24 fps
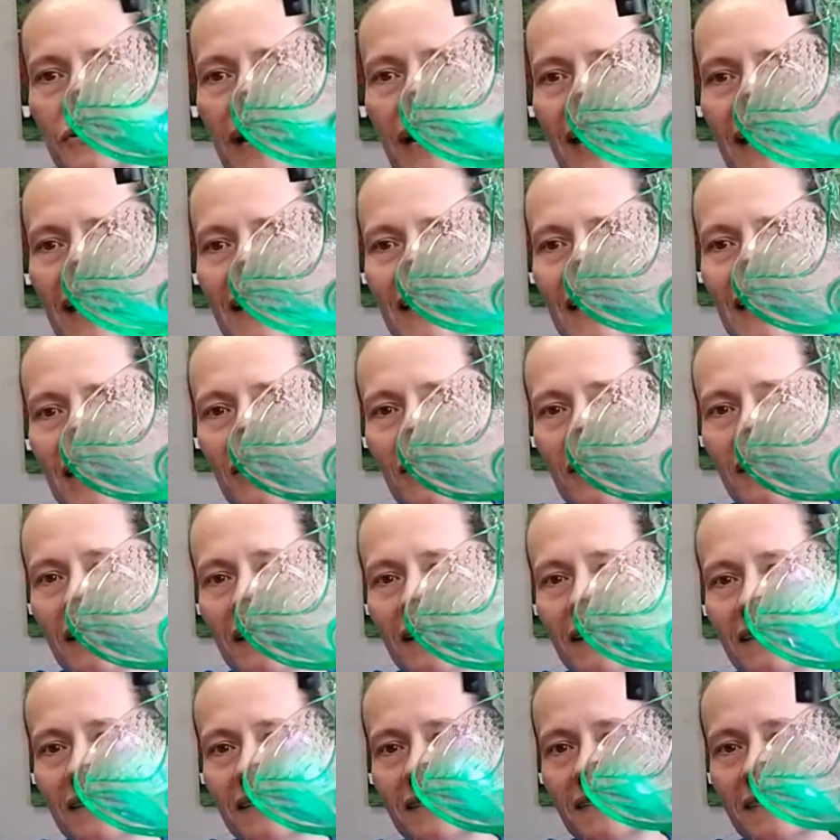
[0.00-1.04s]
Hey, Carrie,
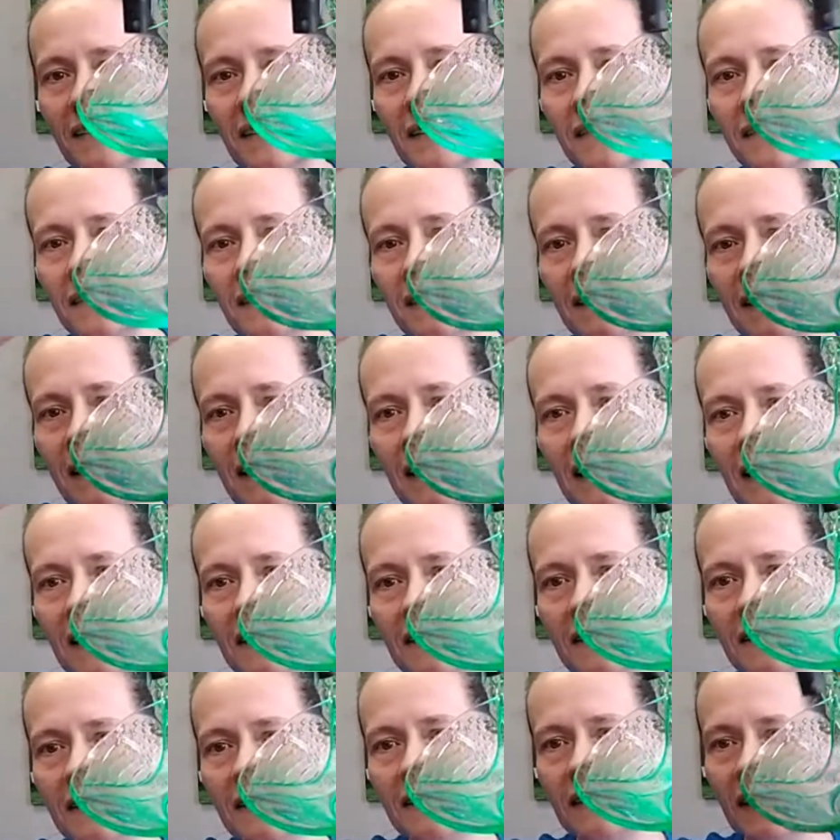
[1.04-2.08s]
I didn't see you sneak
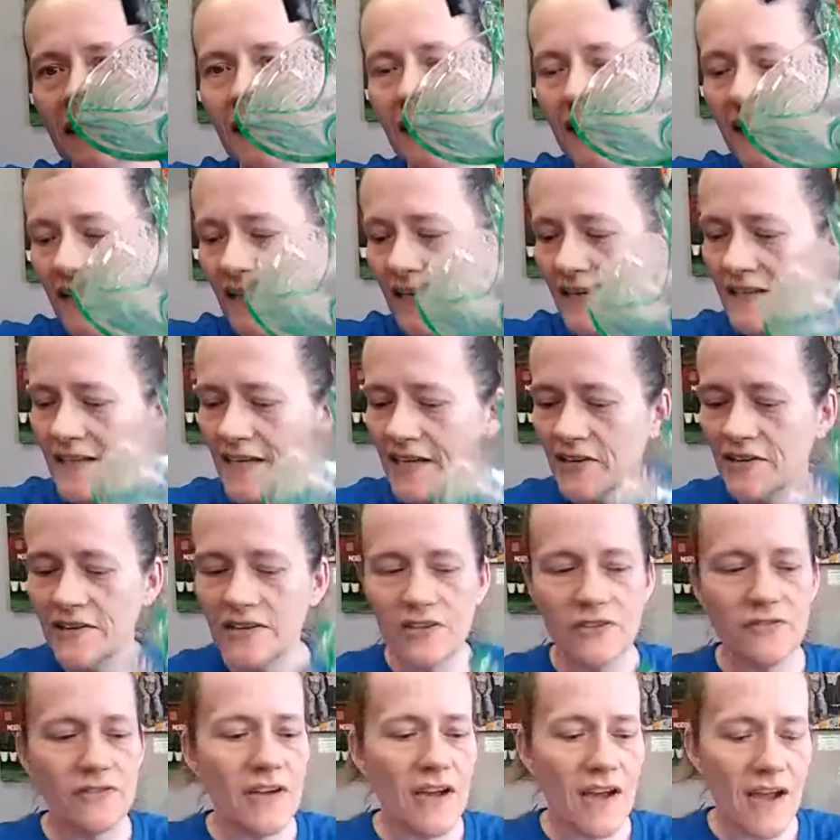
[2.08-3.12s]
in. And
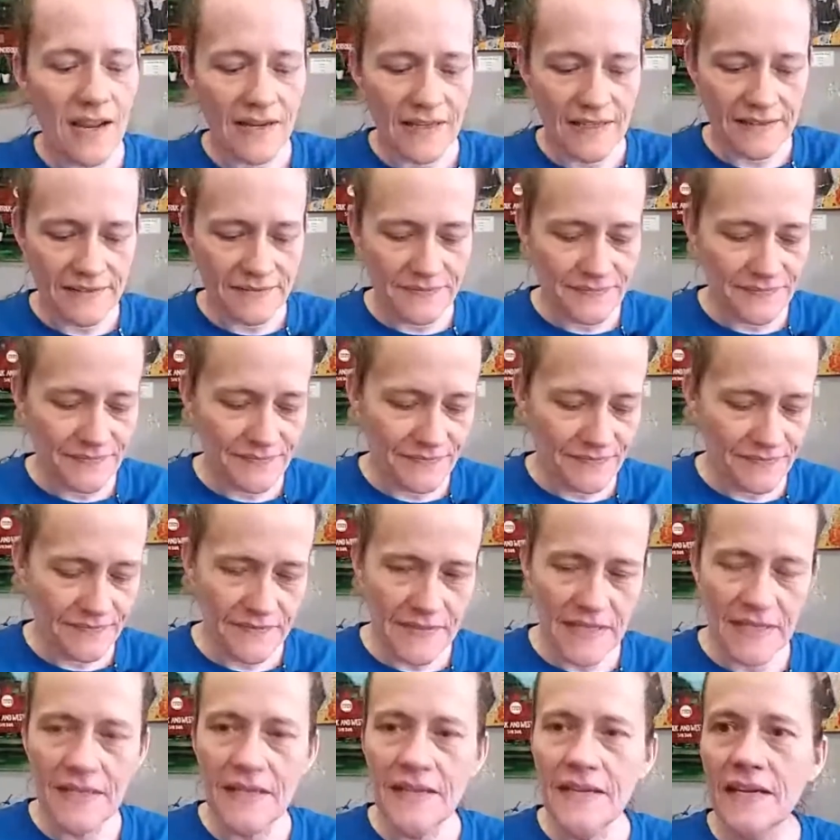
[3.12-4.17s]
Carrie, you got it.
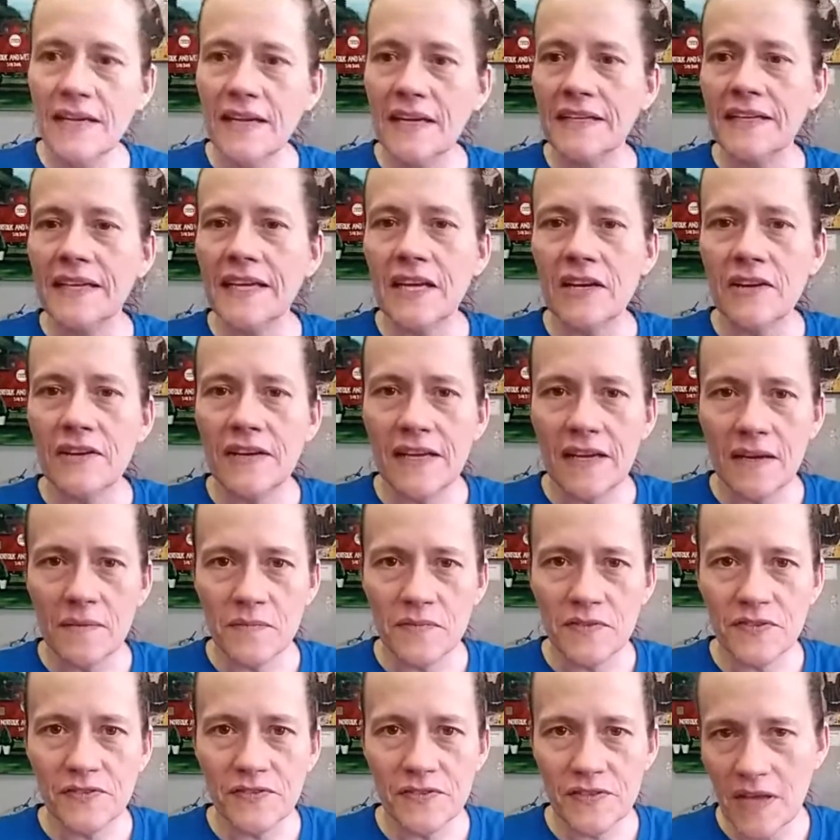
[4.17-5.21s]
And Carrie,
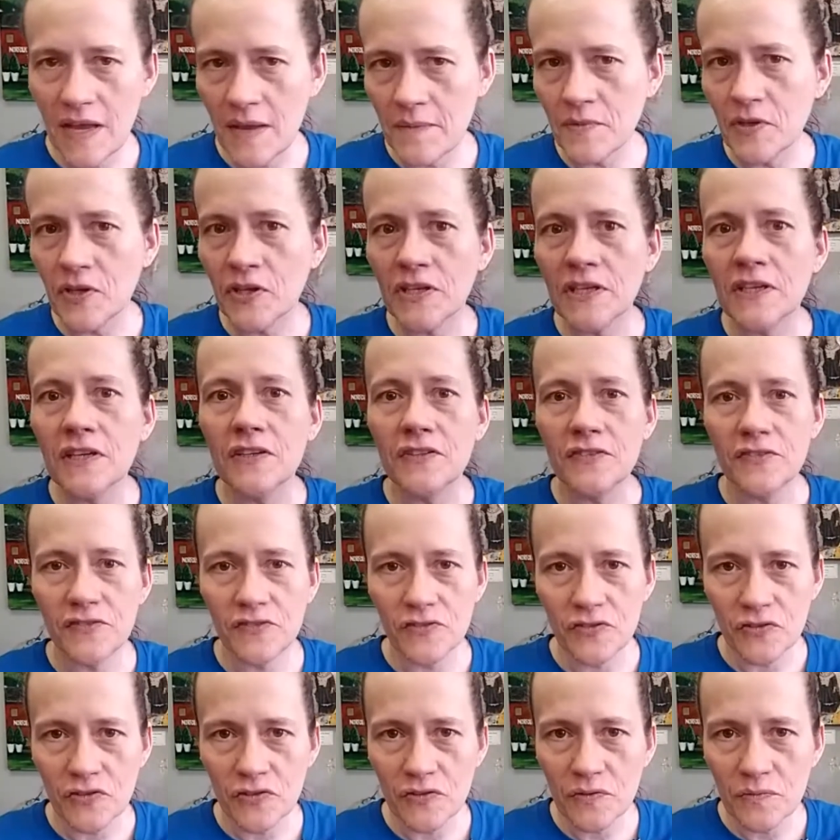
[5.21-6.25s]
I'm I'm going to
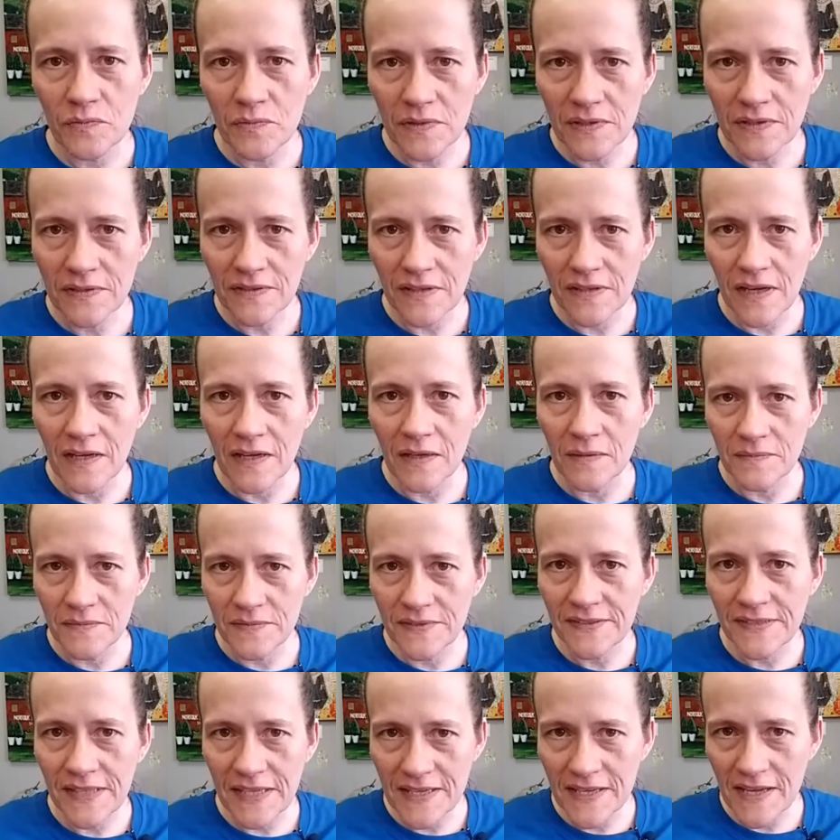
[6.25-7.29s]
assume, um,
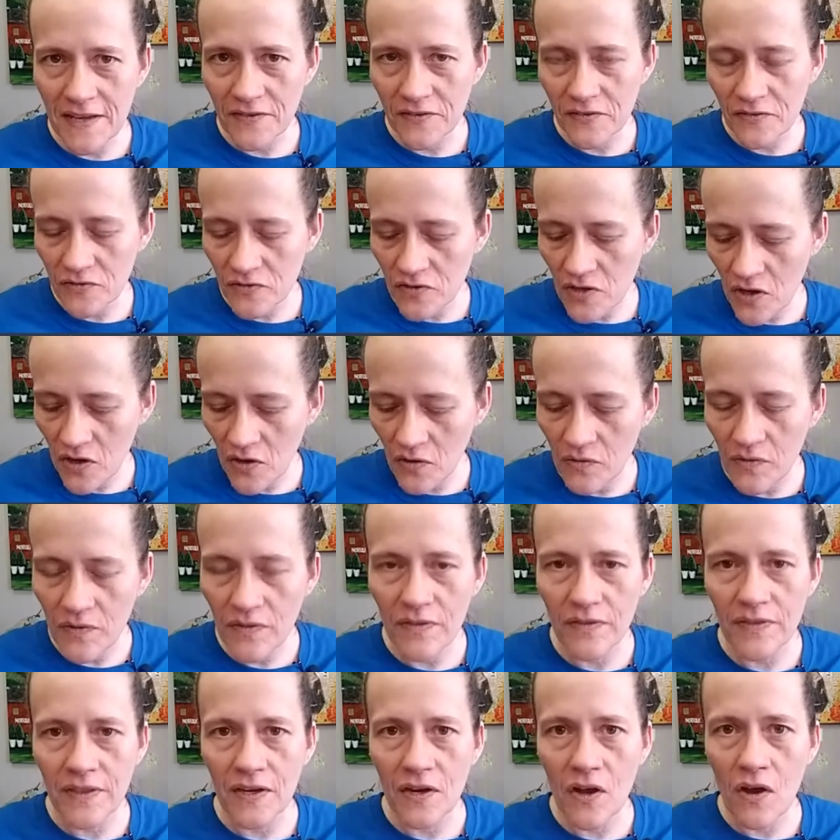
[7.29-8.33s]
say yes or no,
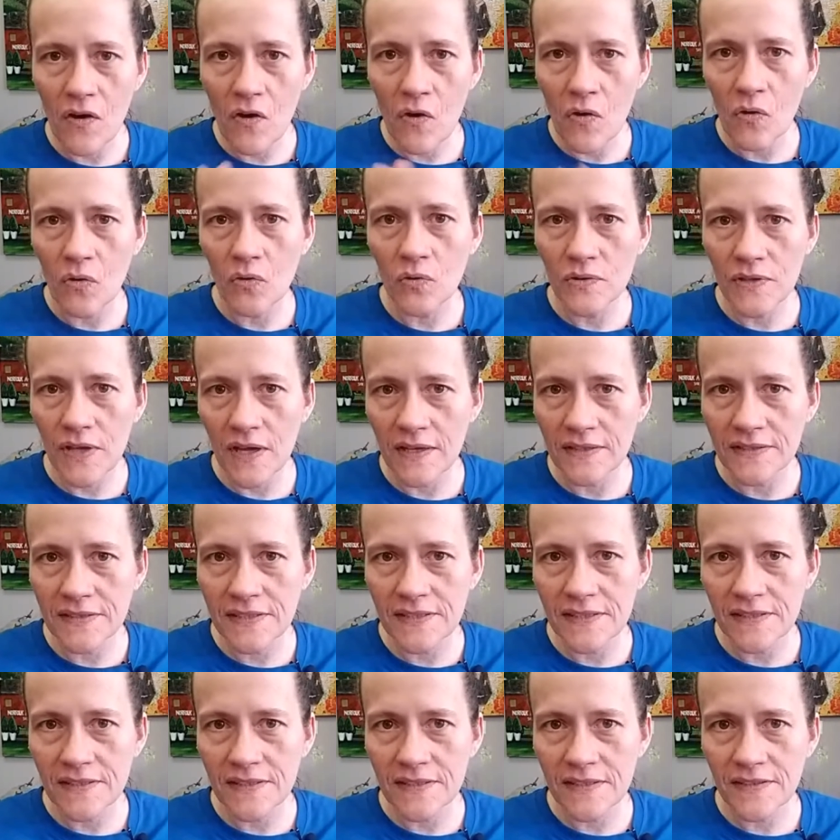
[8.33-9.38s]
that I'll hold on
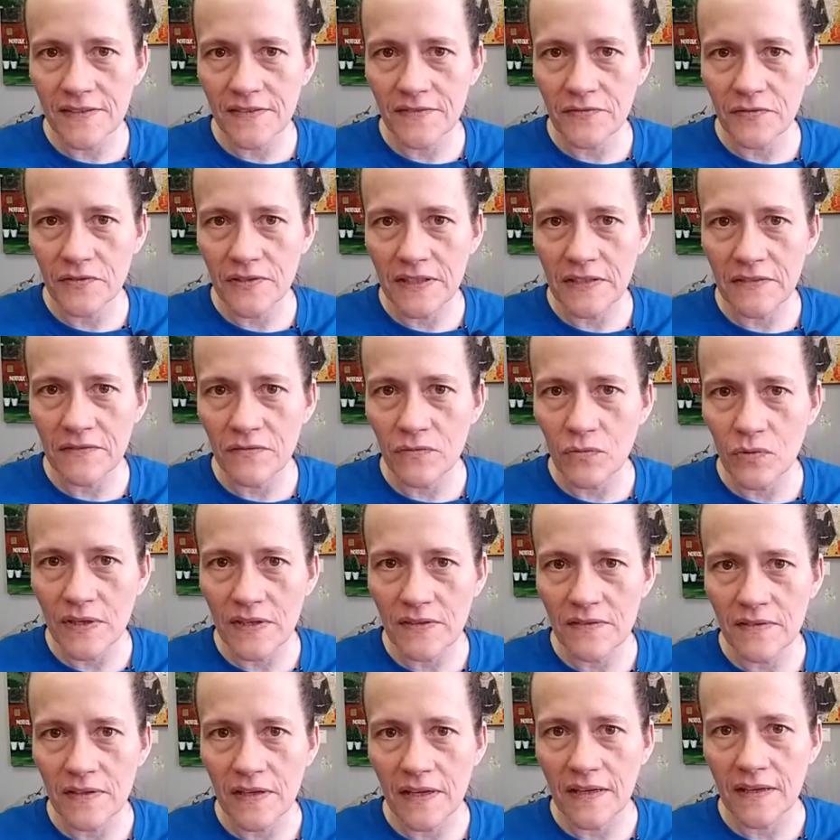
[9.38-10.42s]
to this for
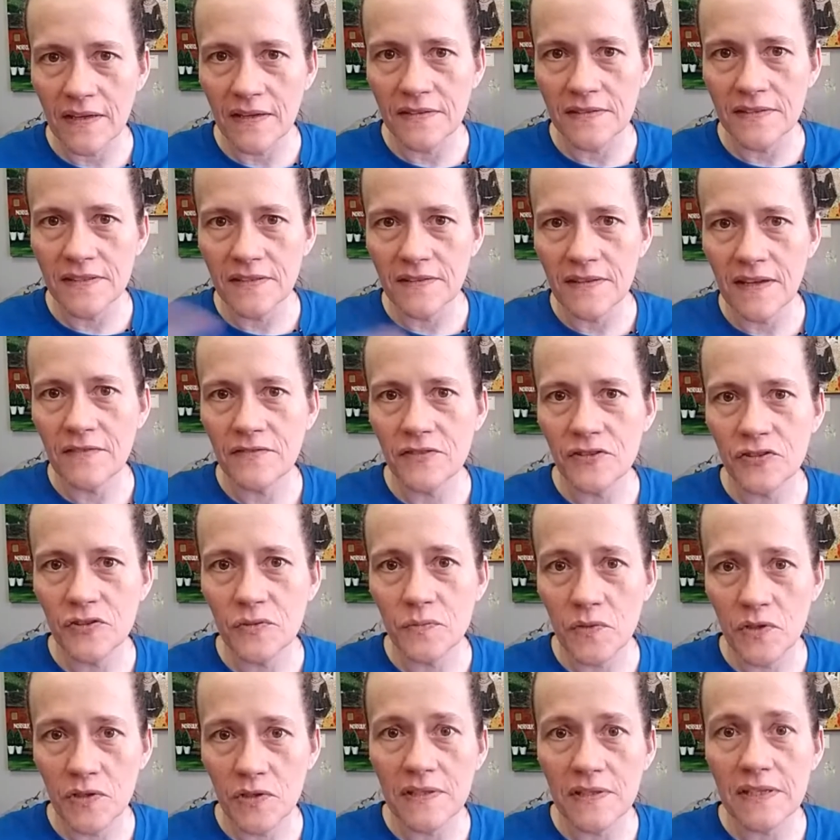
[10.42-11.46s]
invoicing until after
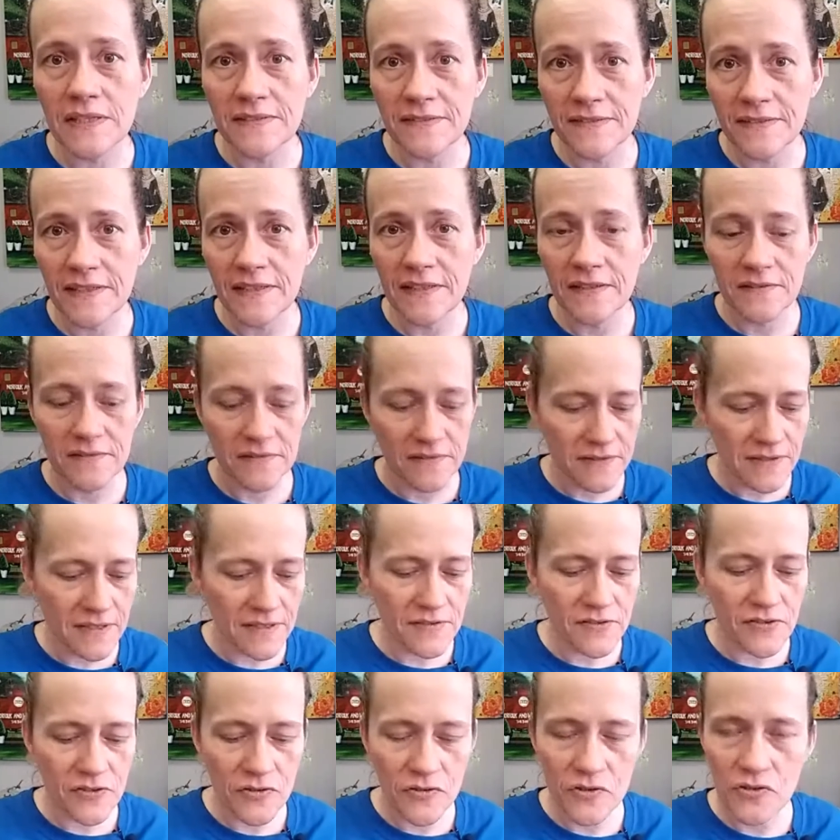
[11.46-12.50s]
tomorrow night's sale
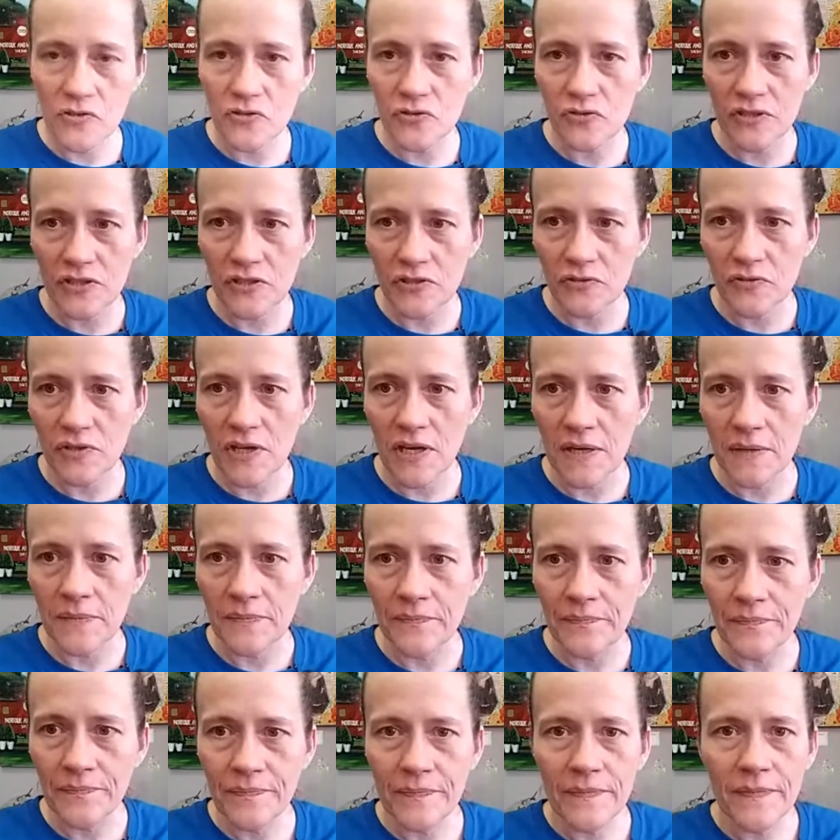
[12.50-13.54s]
because you usually do
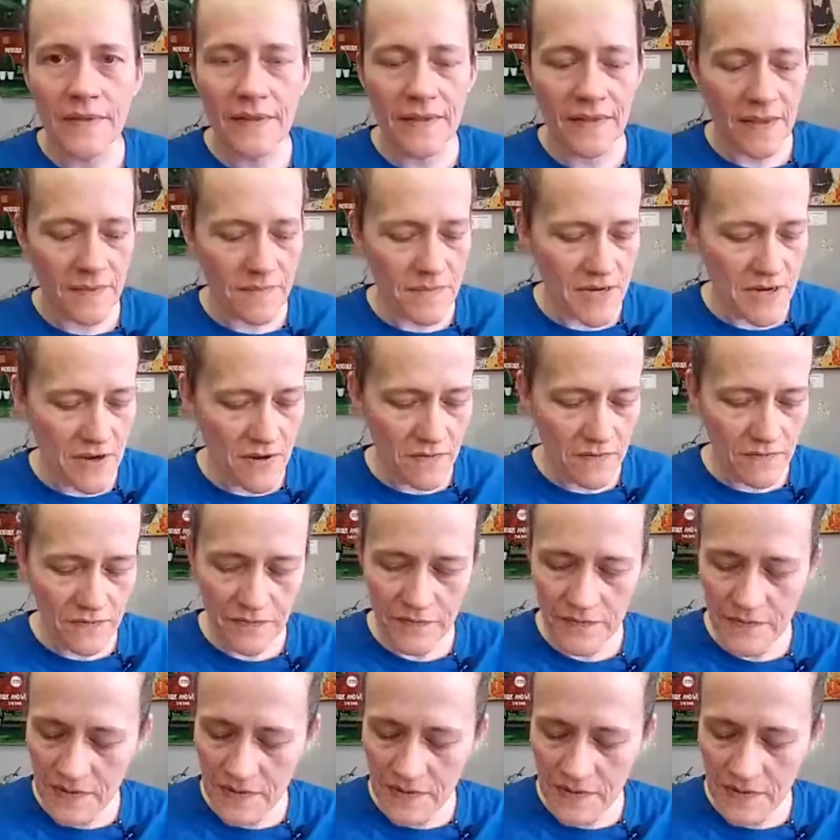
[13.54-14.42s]
come. Let me know.